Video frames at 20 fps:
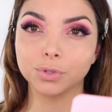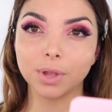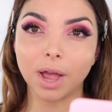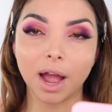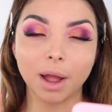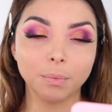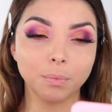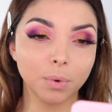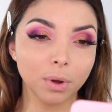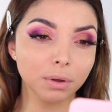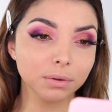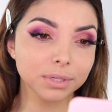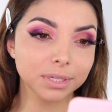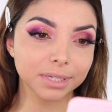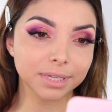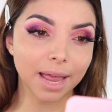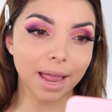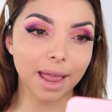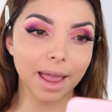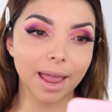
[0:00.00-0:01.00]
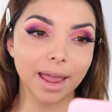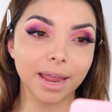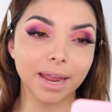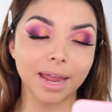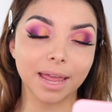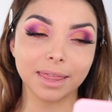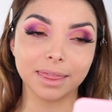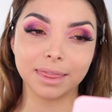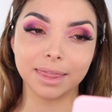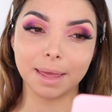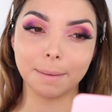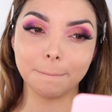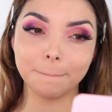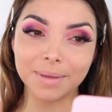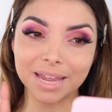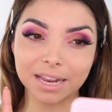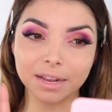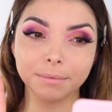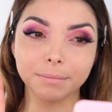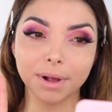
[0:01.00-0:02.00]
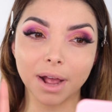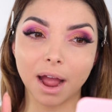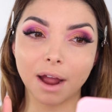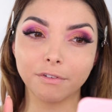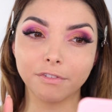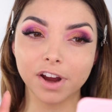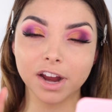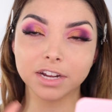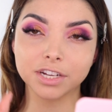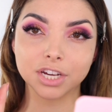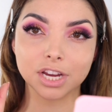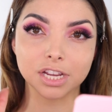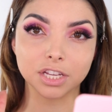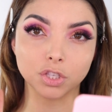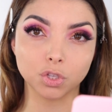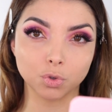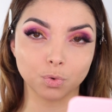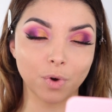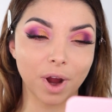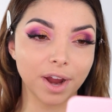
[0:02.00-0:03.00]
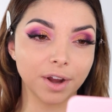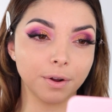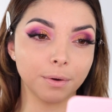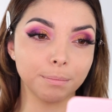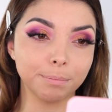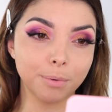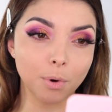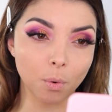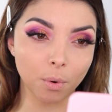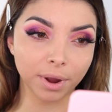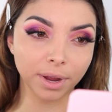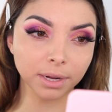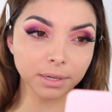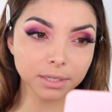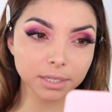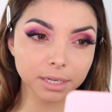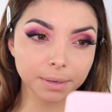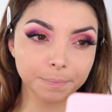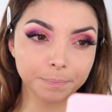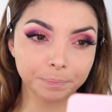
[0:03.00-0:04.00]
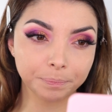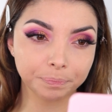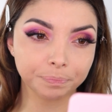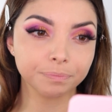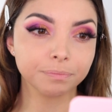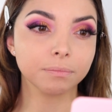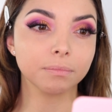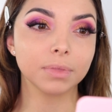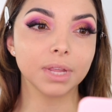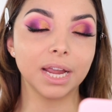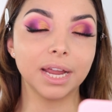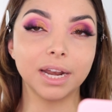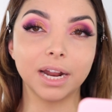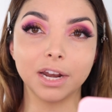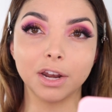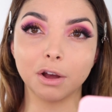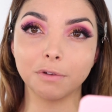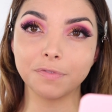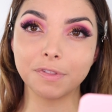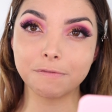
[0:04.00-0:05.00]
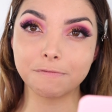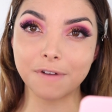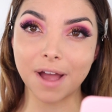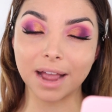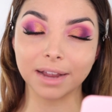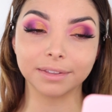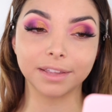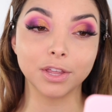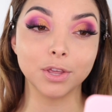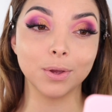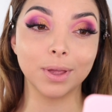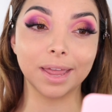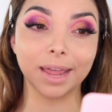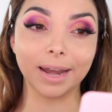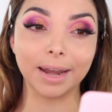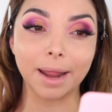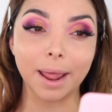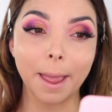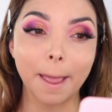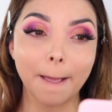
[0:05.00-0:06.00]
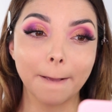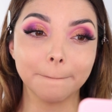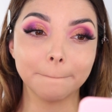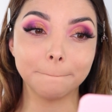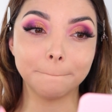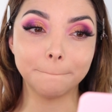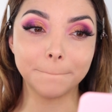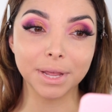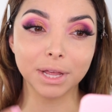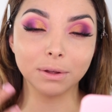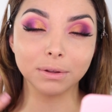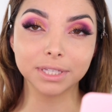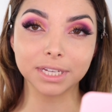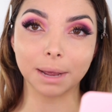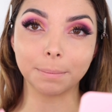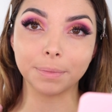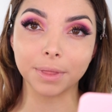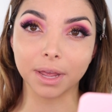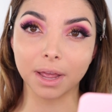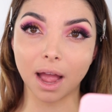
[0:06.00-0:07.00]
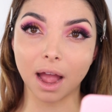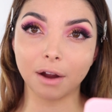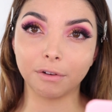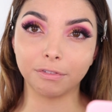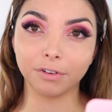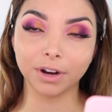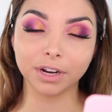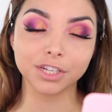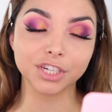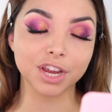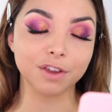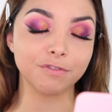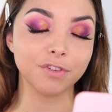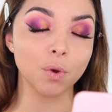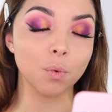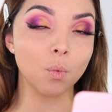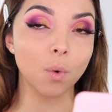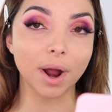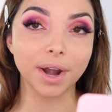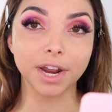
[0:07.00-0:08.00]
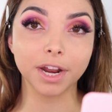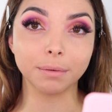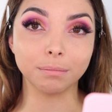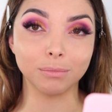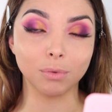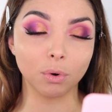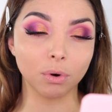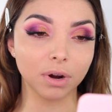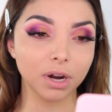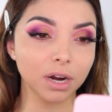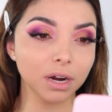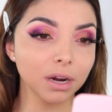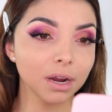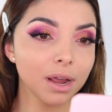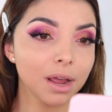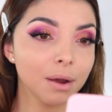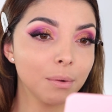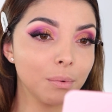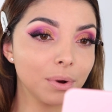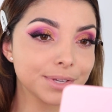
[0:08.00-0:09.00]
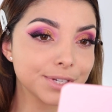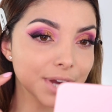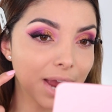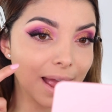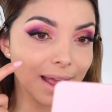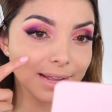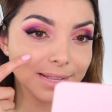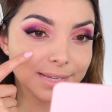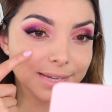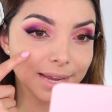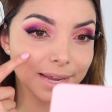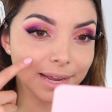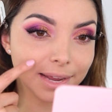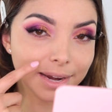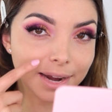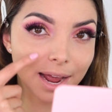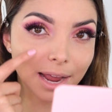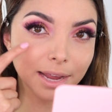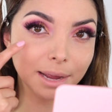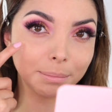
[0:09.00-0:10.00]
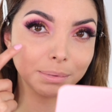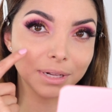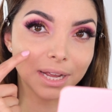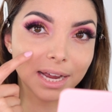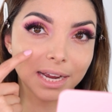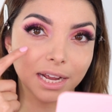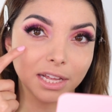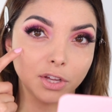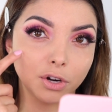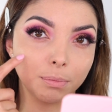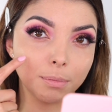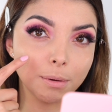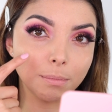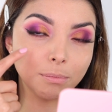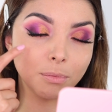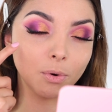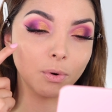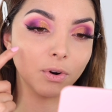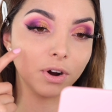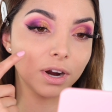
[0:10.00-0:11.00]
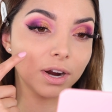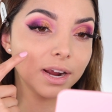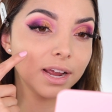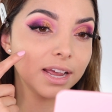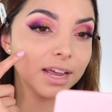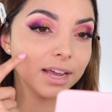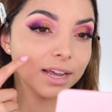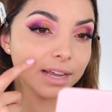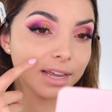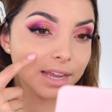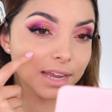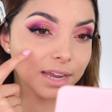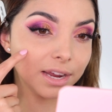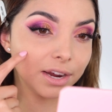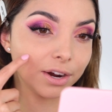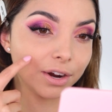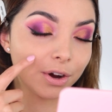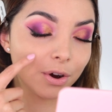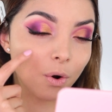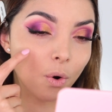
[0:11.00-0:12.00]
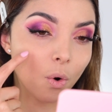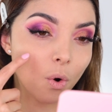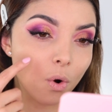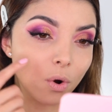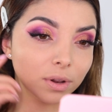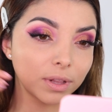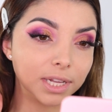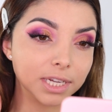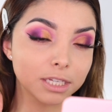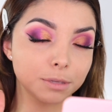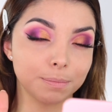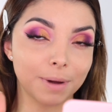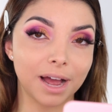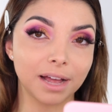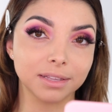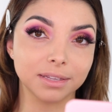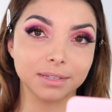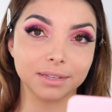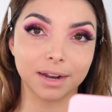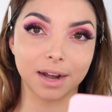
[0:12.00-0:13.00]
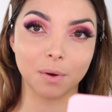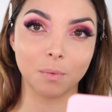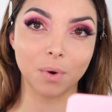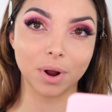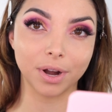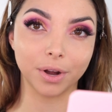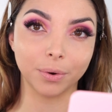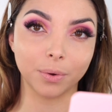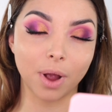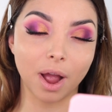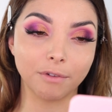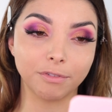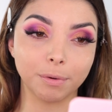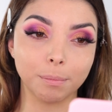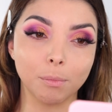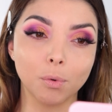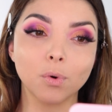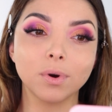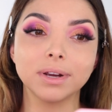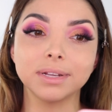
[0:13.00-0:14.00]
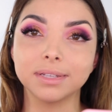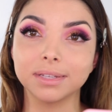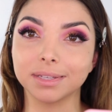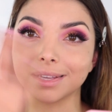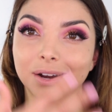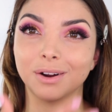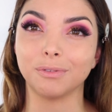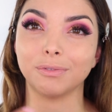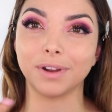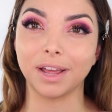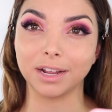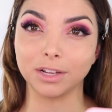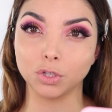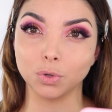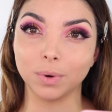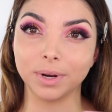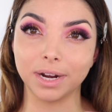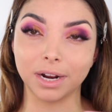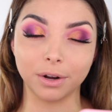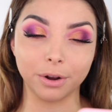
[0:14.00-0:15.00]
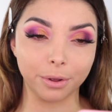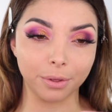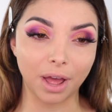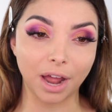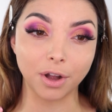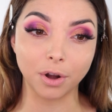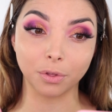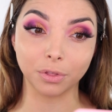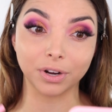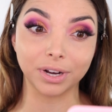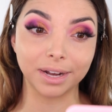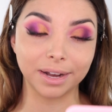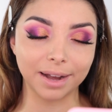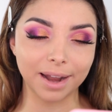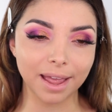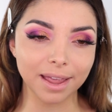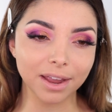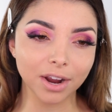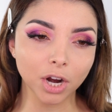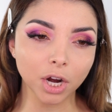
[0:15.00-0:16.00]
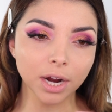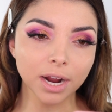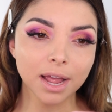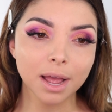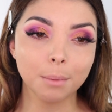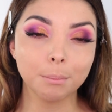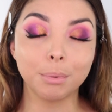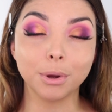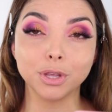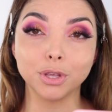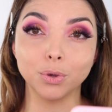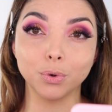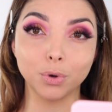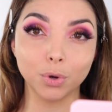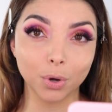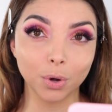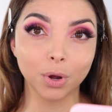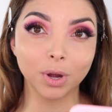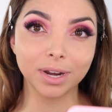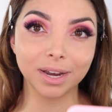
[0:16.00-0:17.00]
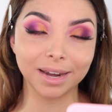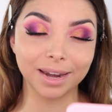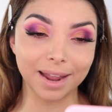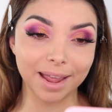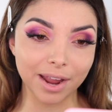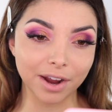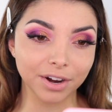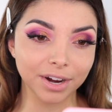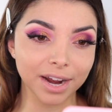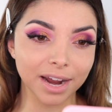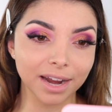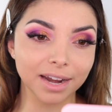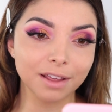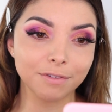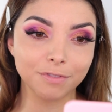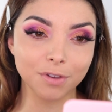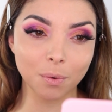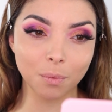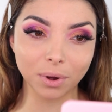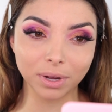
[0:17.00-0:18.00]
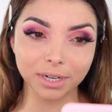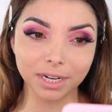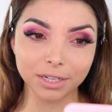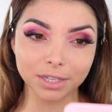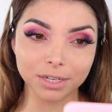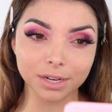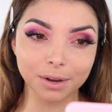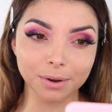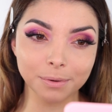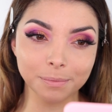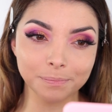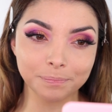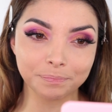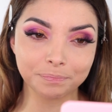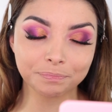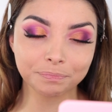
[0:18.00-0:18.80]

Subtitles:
I will say the medium coverage is right on point, and I love the fact that you can build up the coverage if you want it more, which I did. I applied a little bit more here on the spots that I wanted to cover more instead of like doing another layer, but you could layer it if you wanted to.